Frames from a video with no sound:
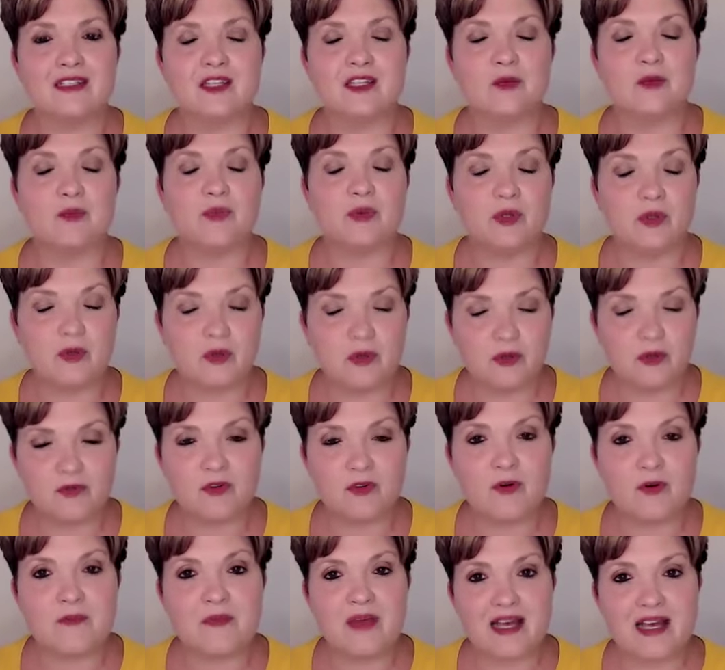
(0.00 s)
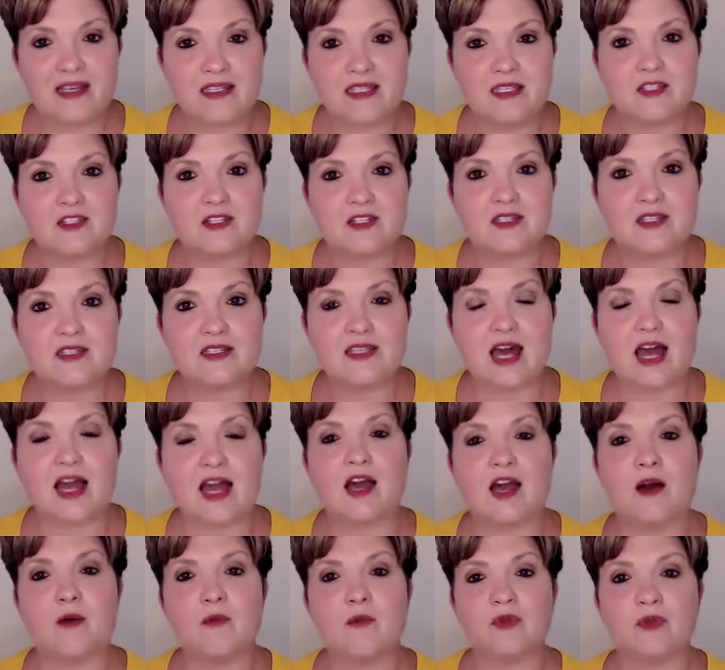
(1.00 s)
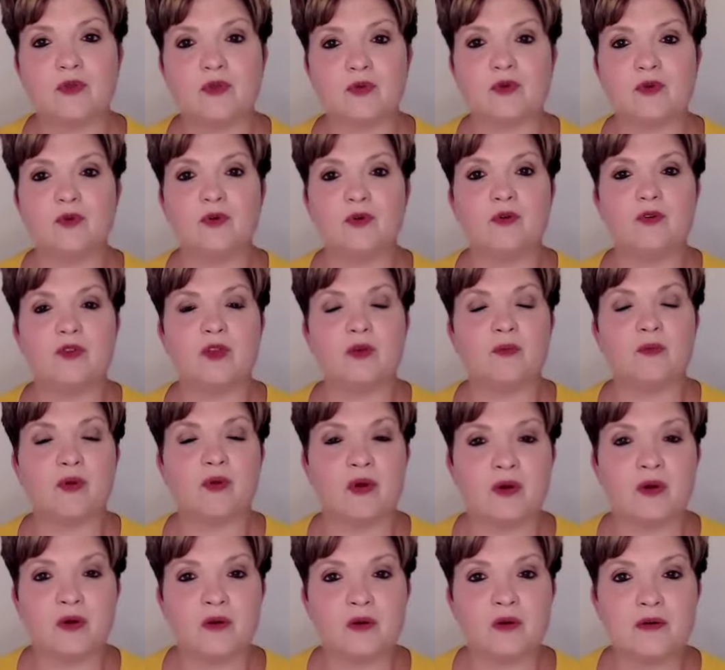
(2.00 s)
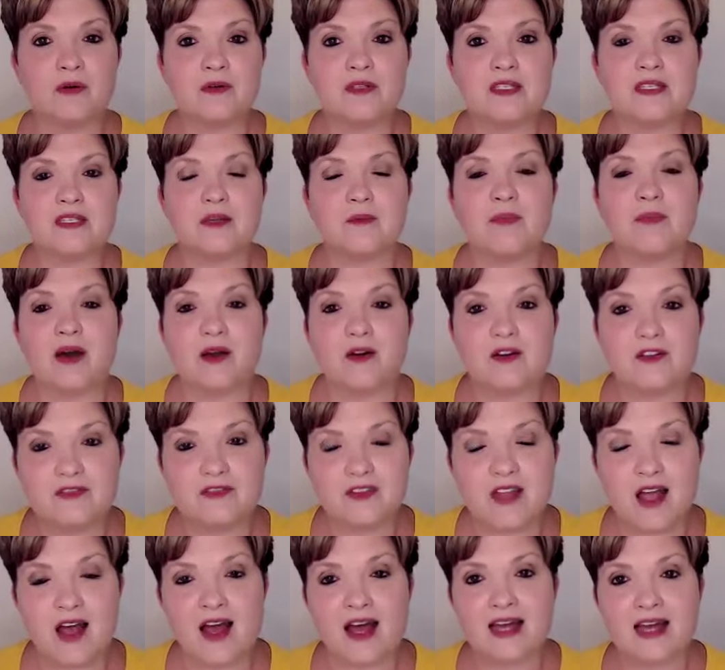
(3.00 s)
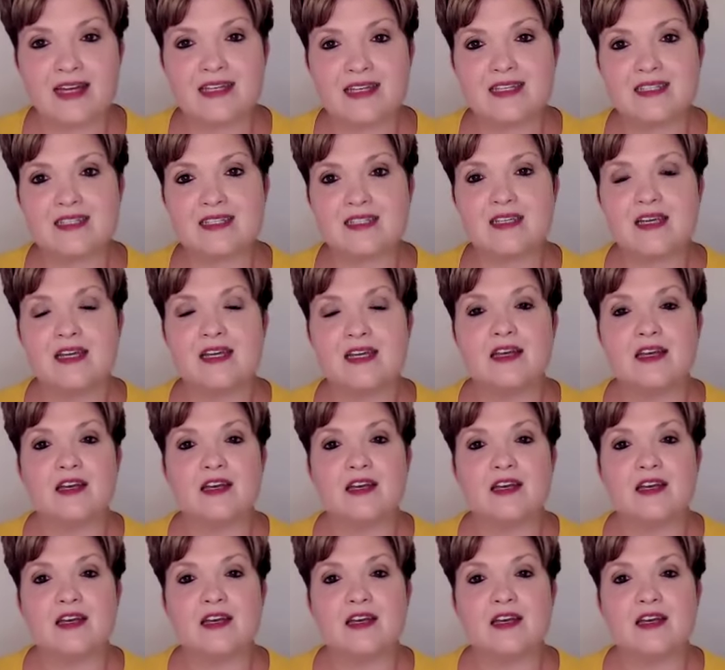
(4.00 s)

the beautiful messages that come through the birds, the butterflies,